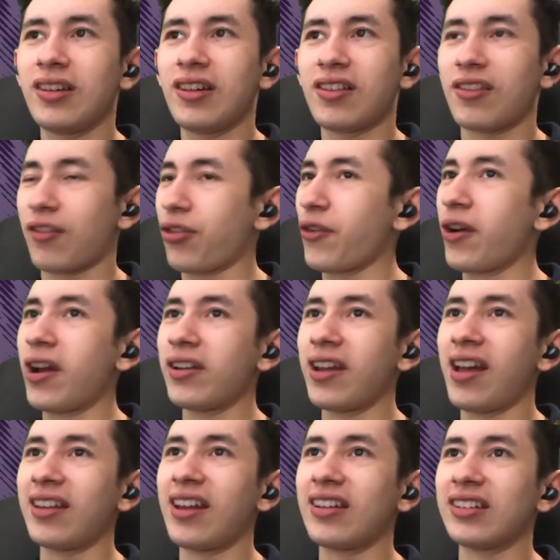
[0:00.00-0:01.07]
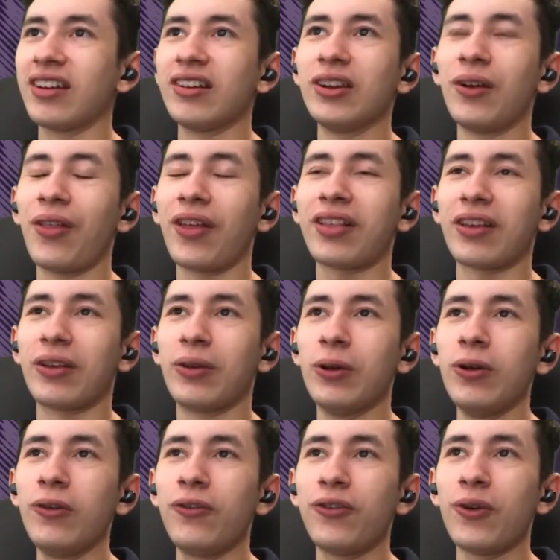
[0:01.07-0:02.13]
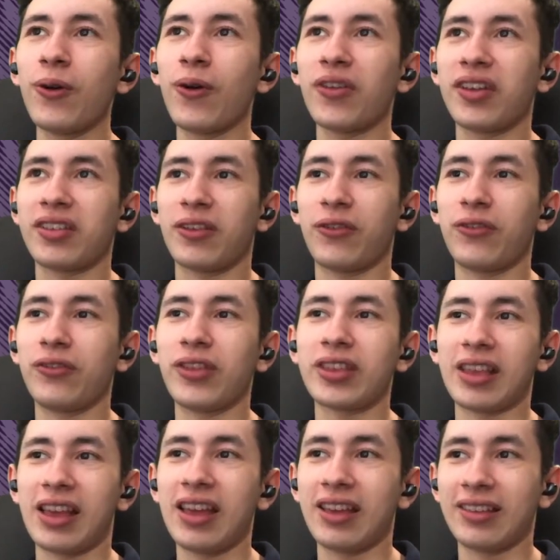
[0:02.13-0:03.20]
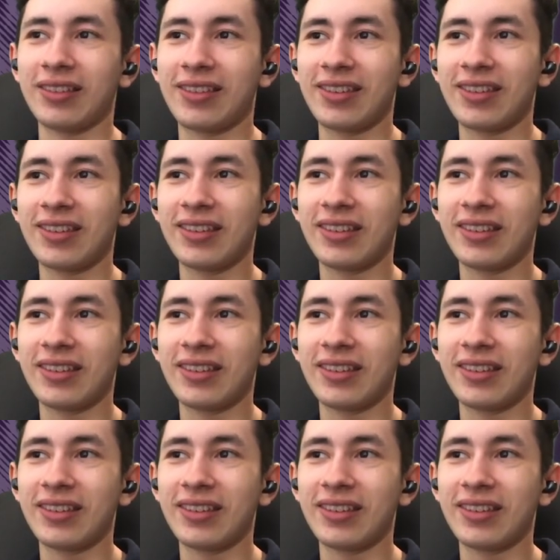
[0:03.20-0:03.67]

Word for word: Just throwing that out there. I know that's a goof or that's a that's a hint.